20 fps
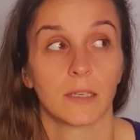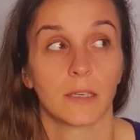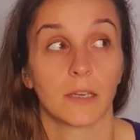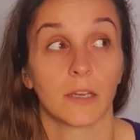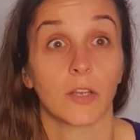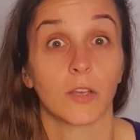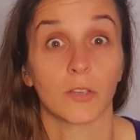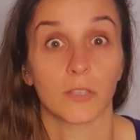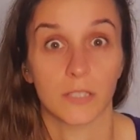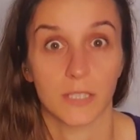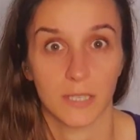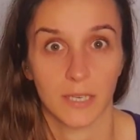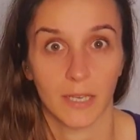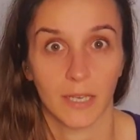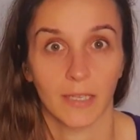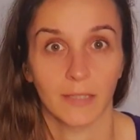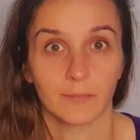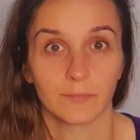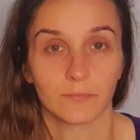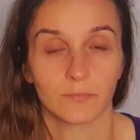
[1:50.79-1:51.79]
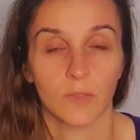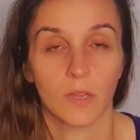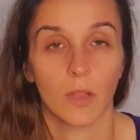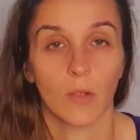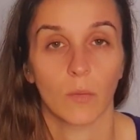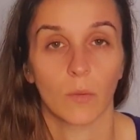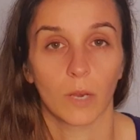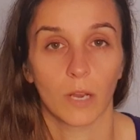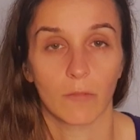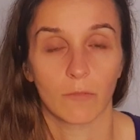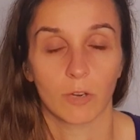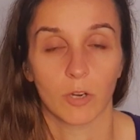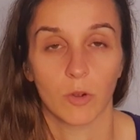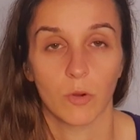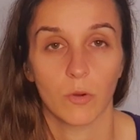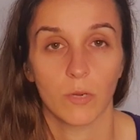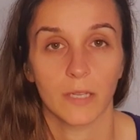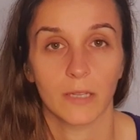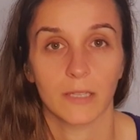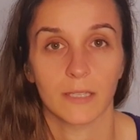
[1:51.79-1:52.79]
occur today while I'm
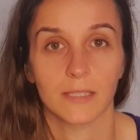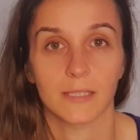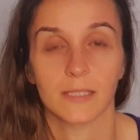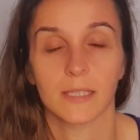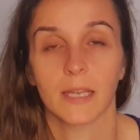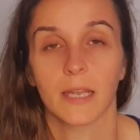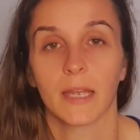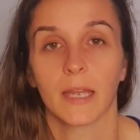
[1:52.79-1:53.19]
recording this